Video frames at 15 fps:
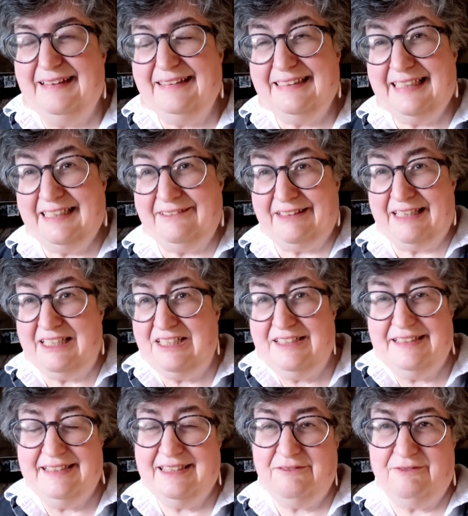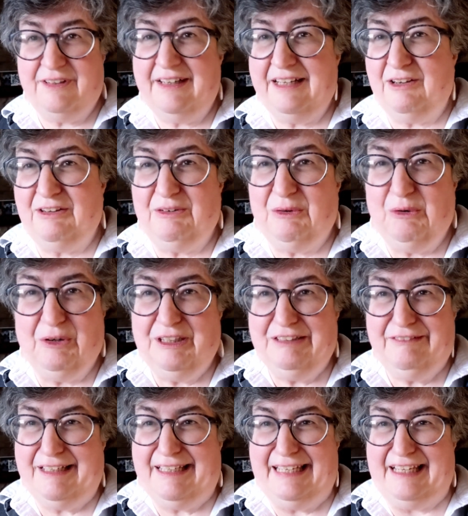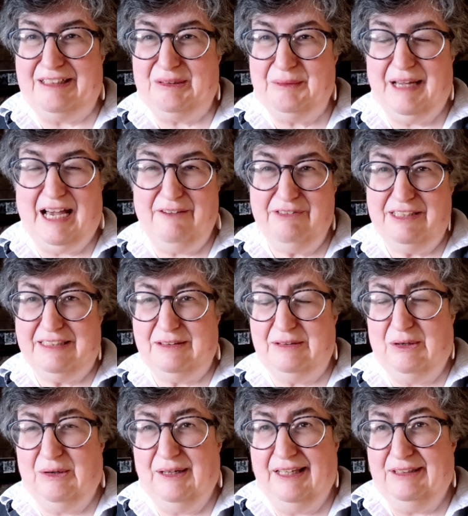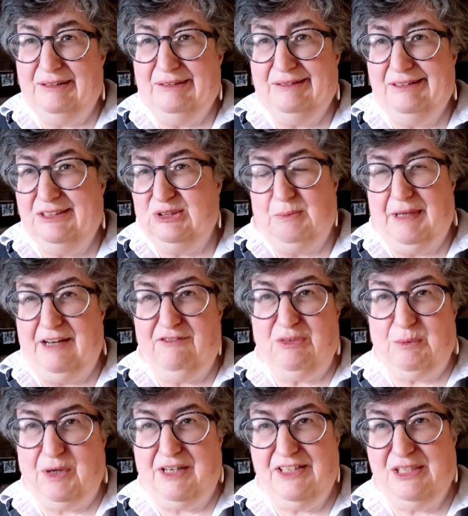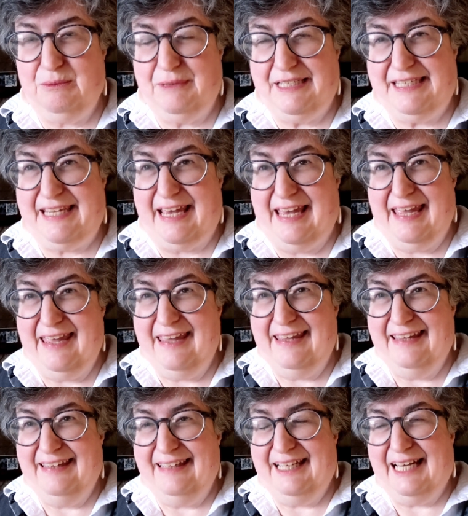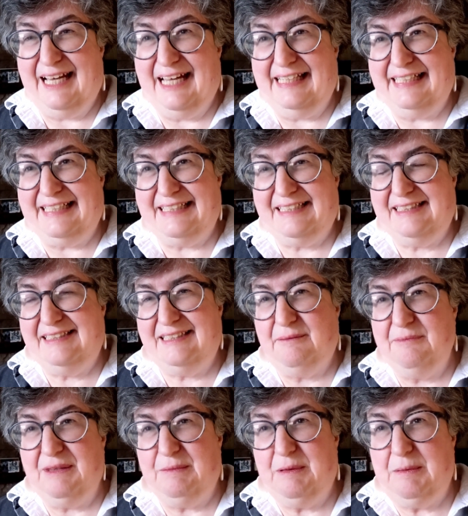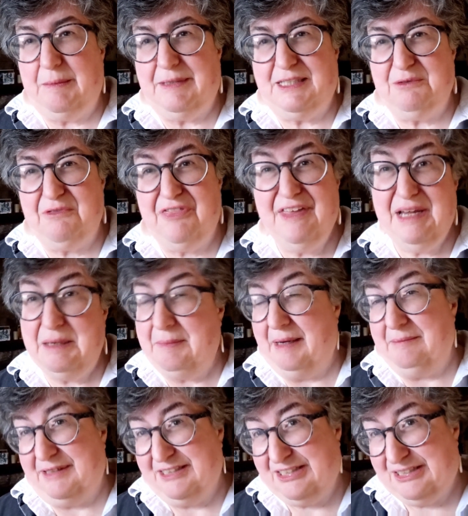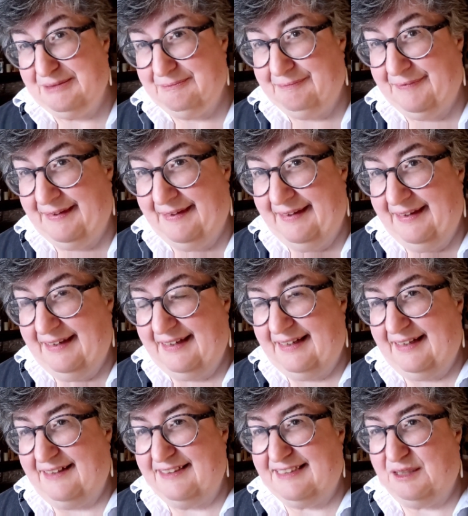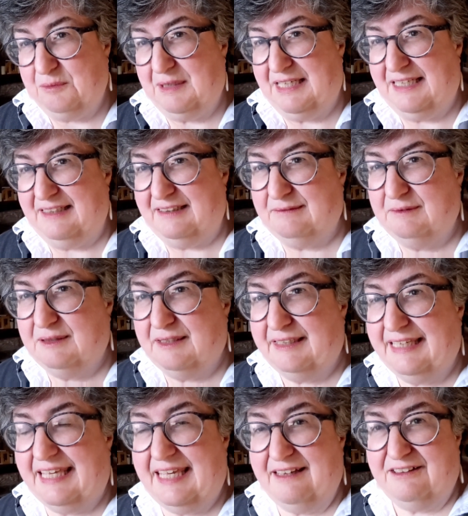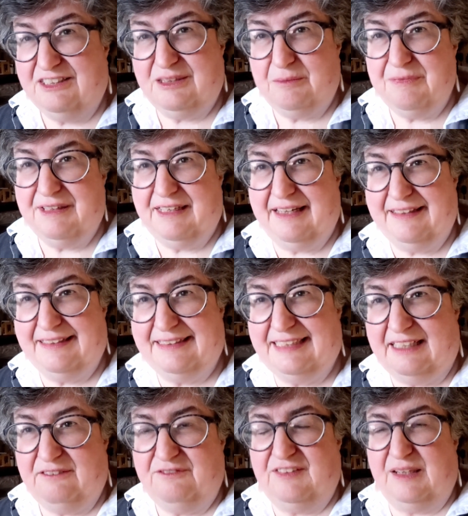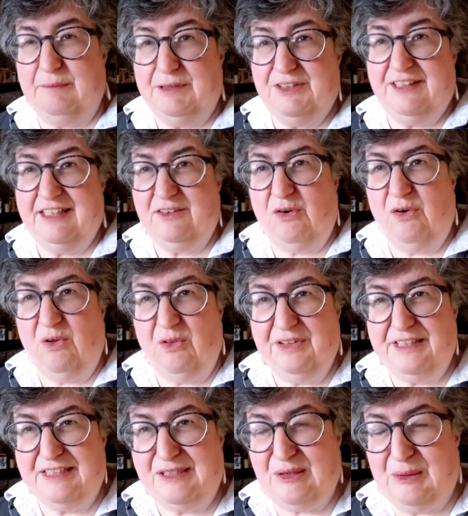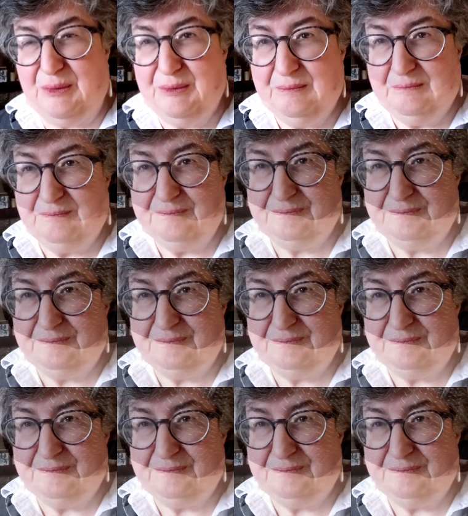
The letter H is a very ordinary letter. We have it in so many of the words that we say, and it's something we maybe don't think about much until we hear something like this little film and you hear it all on its own.